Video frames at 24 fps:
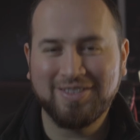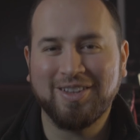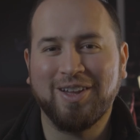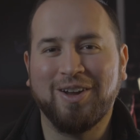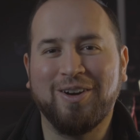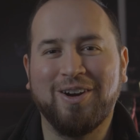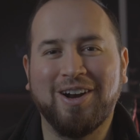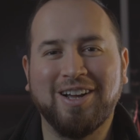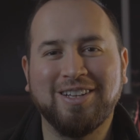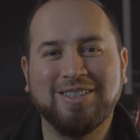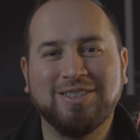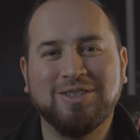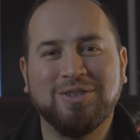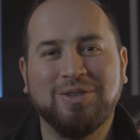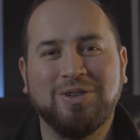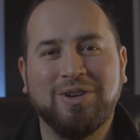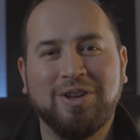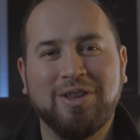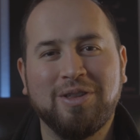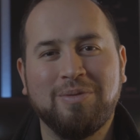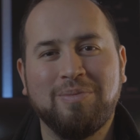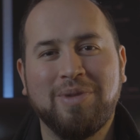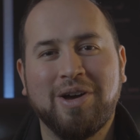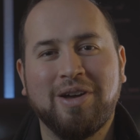Alright, so
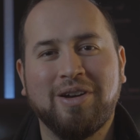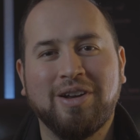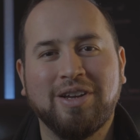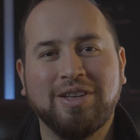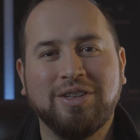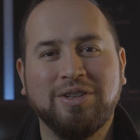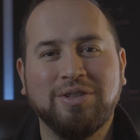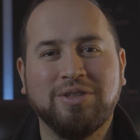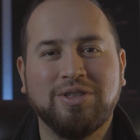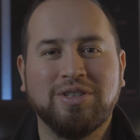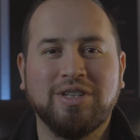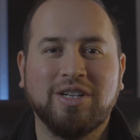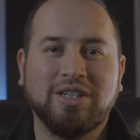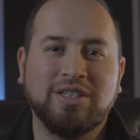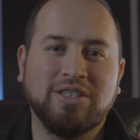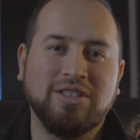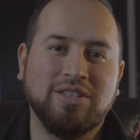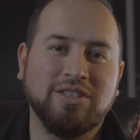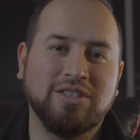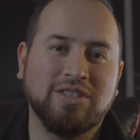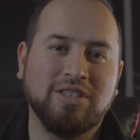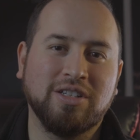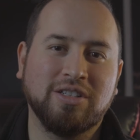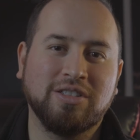another mount I use is
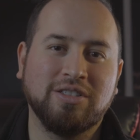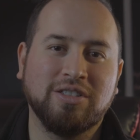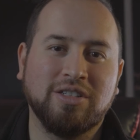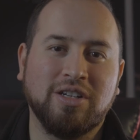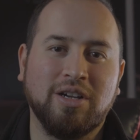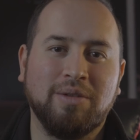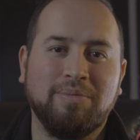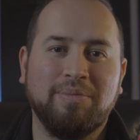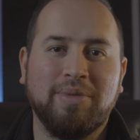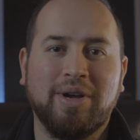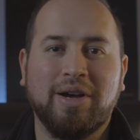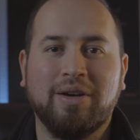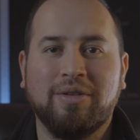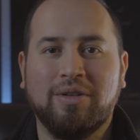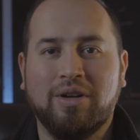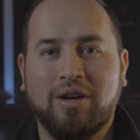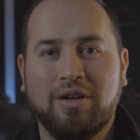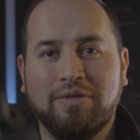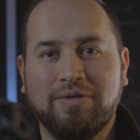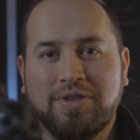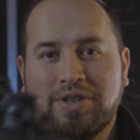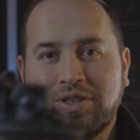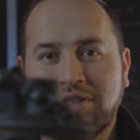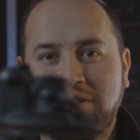actually the suction cup mount.
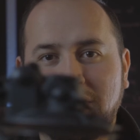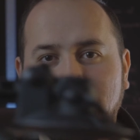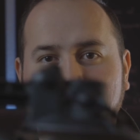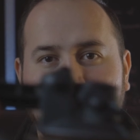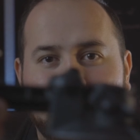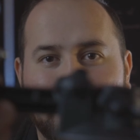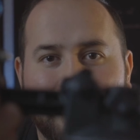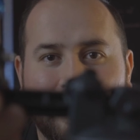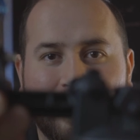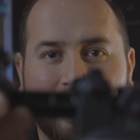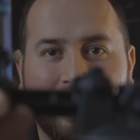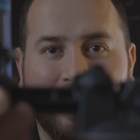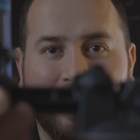Obviously,